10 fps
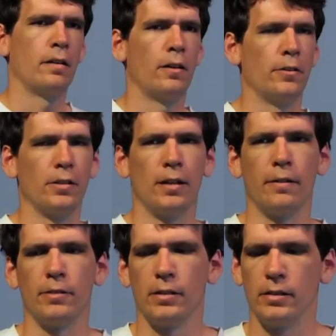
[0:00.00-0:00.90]
I'll just
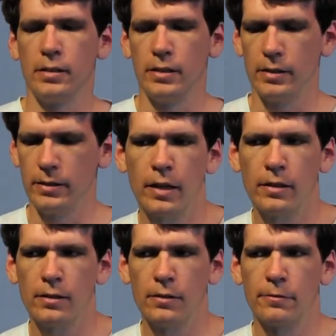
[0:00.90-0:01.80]
have to see.
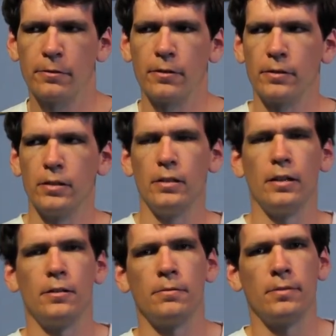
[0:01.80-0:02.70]
That's it for
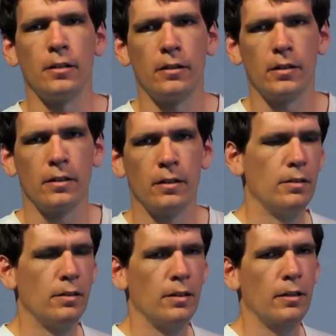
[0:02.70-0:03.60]
today's vlog.
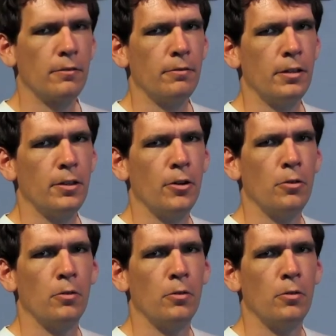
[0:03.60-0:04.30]
Until next video,